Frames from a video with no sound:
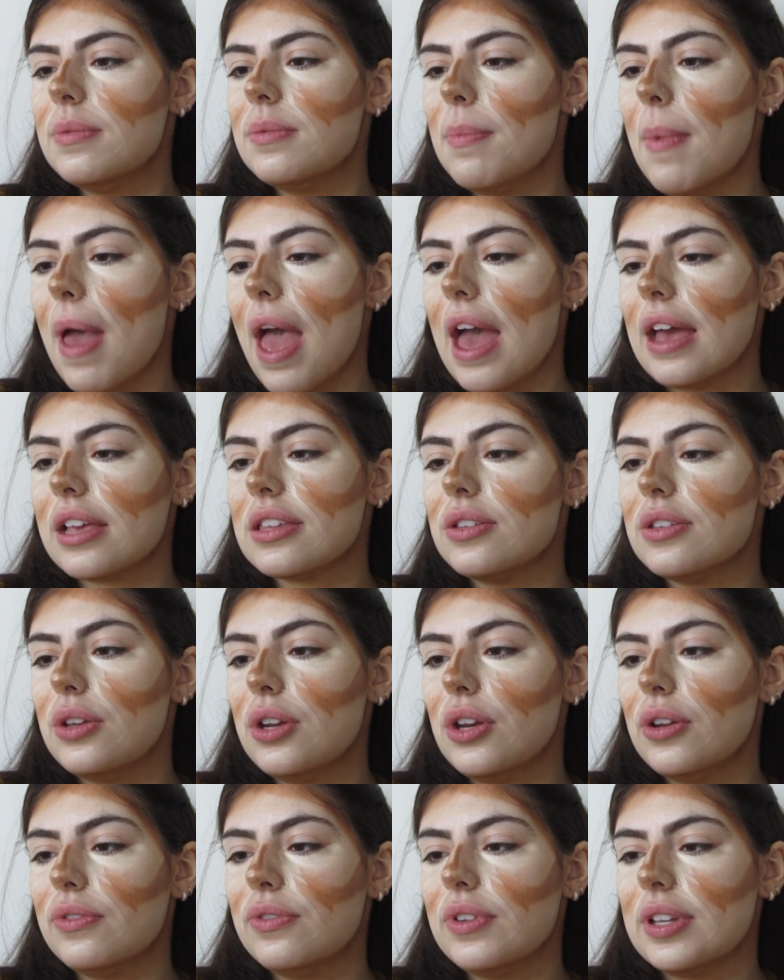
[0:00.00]
M.A.C
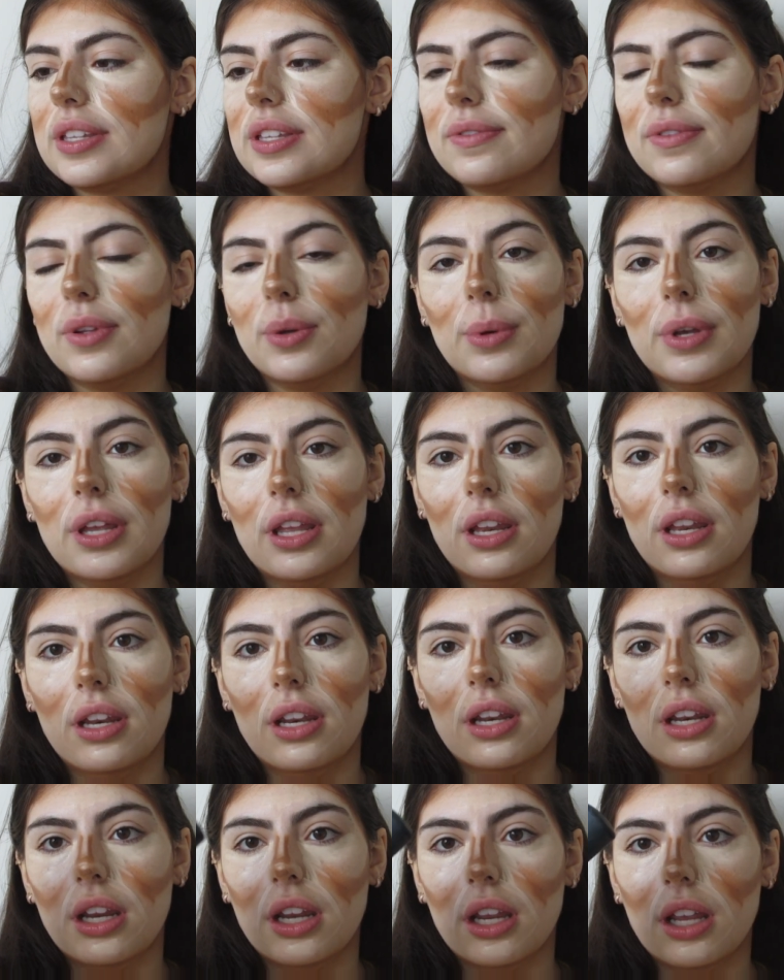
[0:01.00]
Studio Fix Fluid
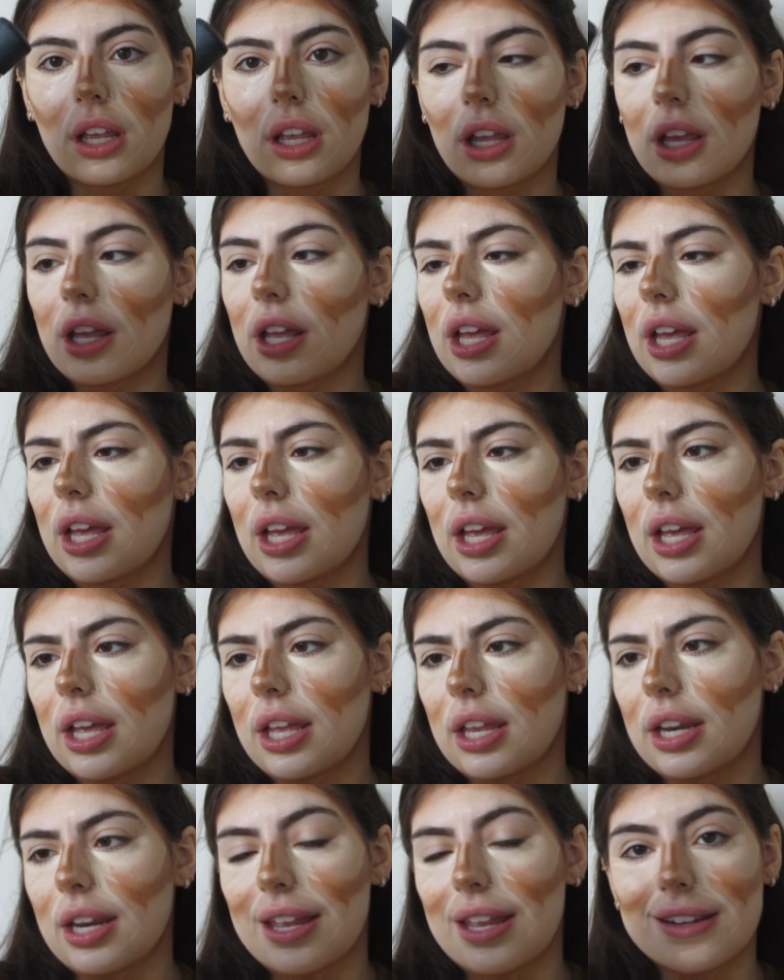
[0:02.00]

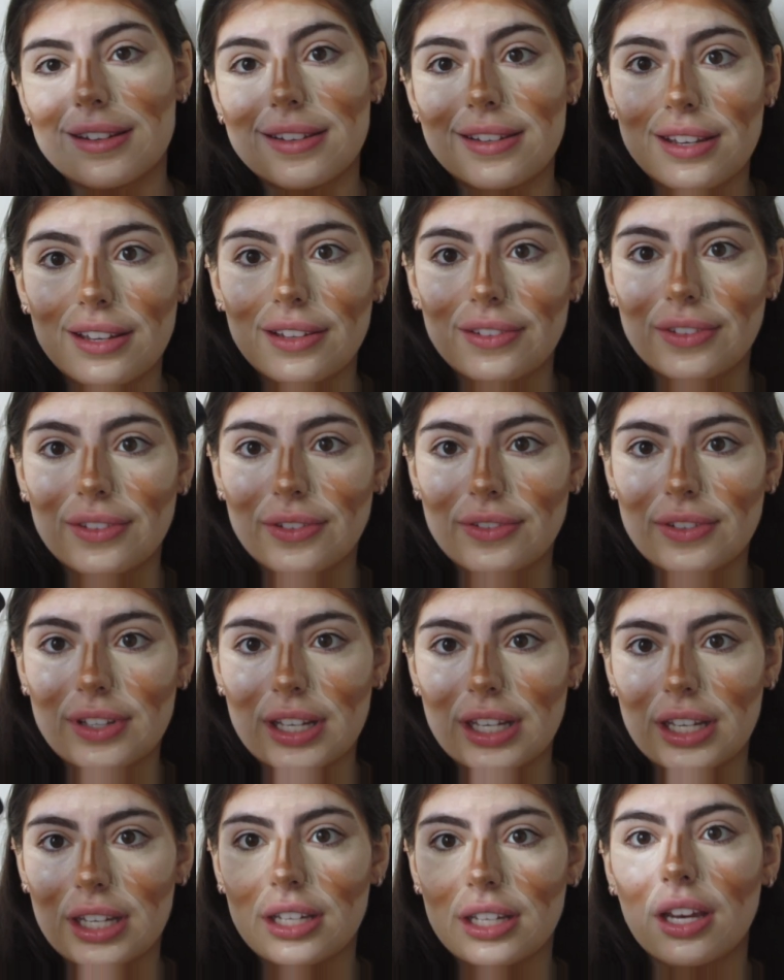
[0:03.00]
in
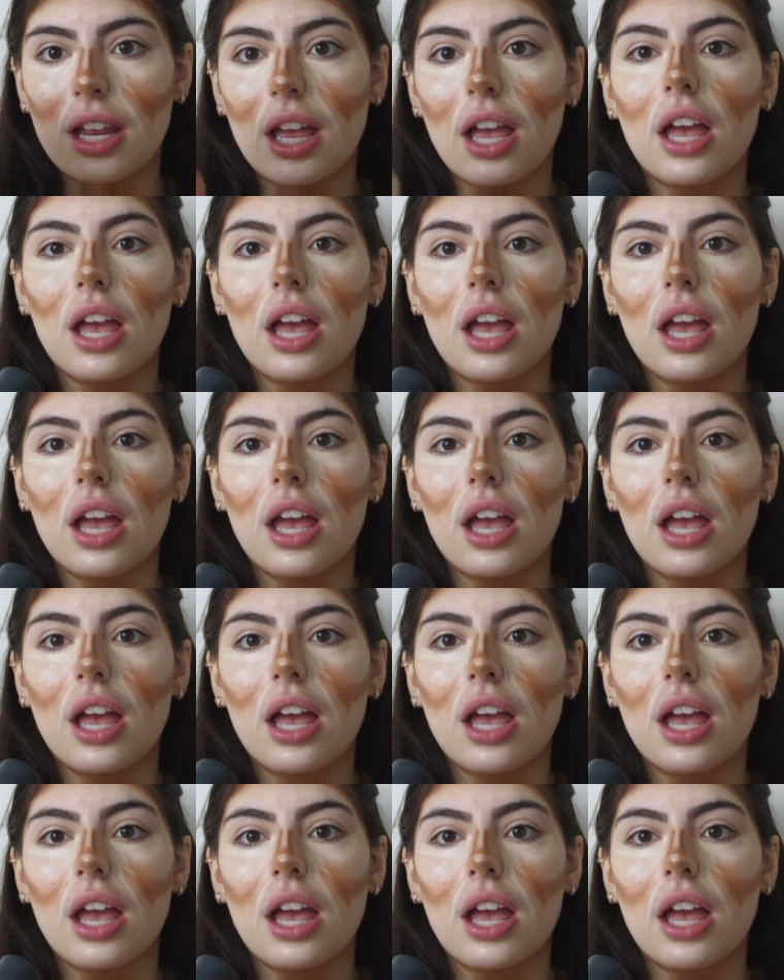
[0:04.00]
NC15